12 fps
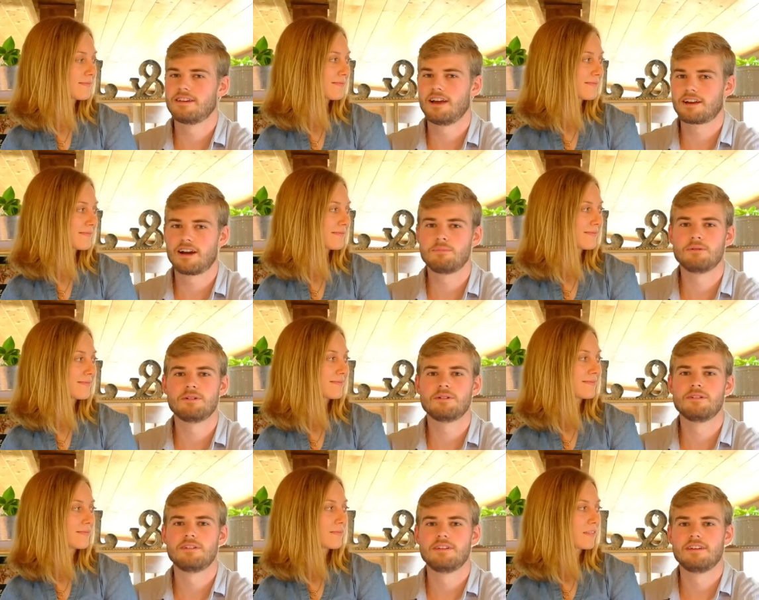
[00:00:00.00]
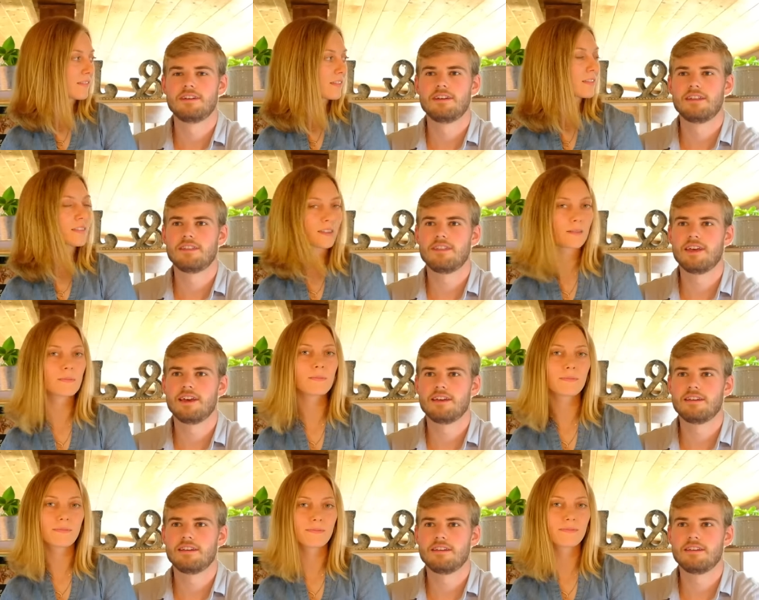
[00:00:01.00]
Speaker 1: a couple
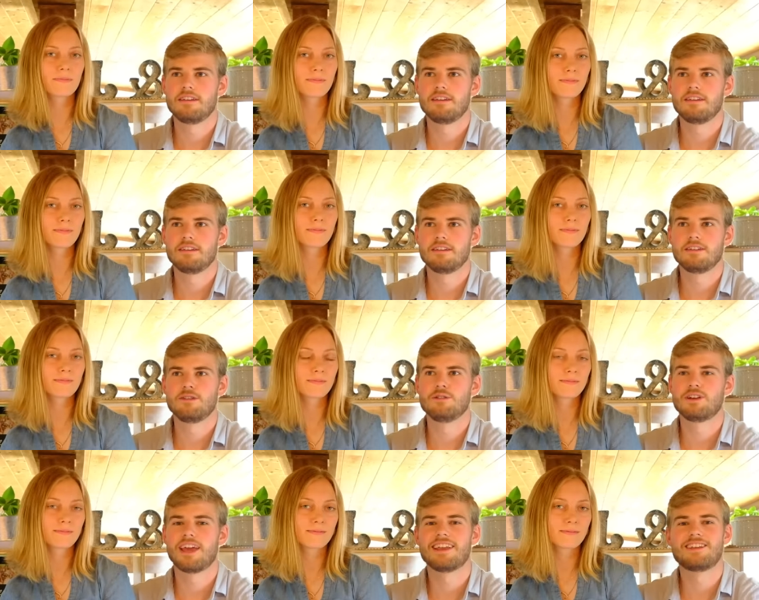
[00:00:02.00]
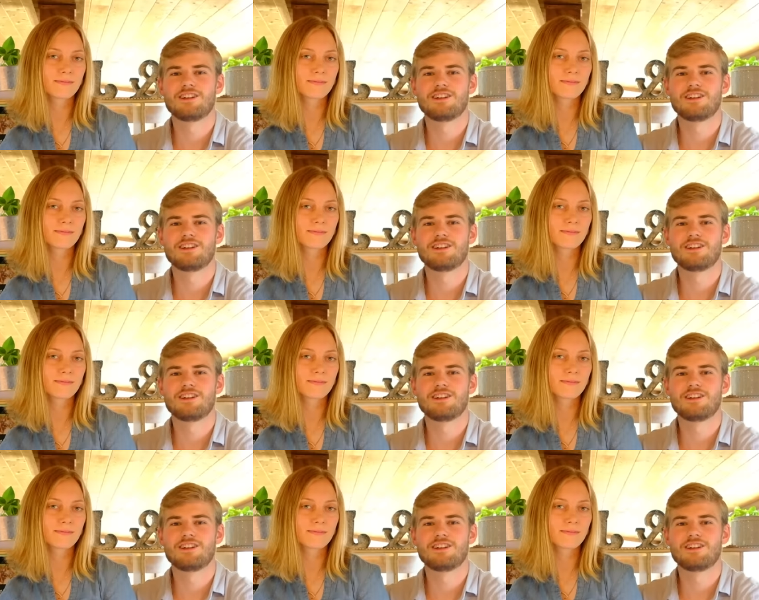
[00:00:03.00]
that you can't